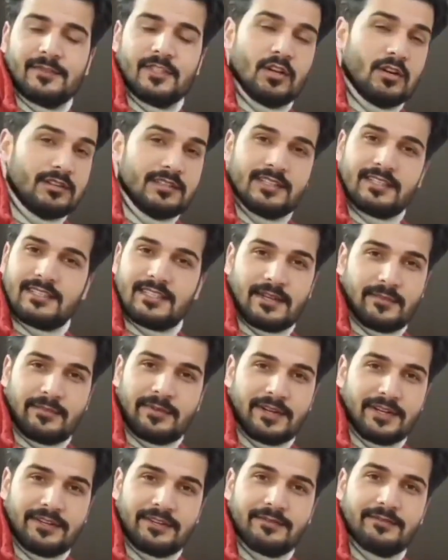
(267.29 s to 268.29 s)
not the
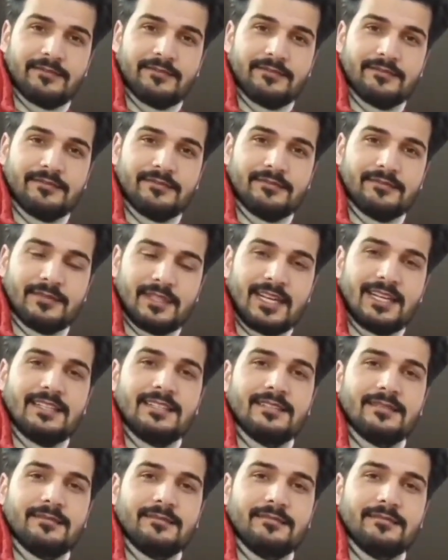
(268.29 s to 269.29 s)
separate,
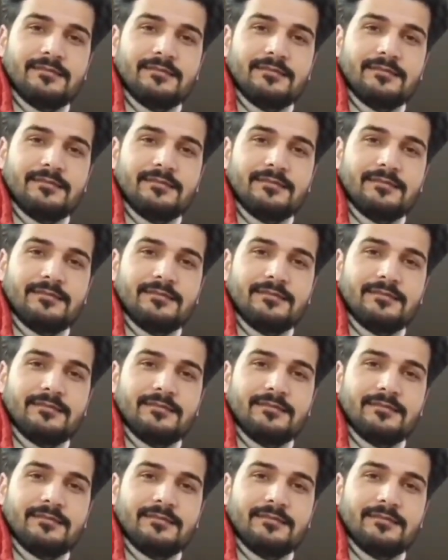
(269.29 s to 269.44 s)
right?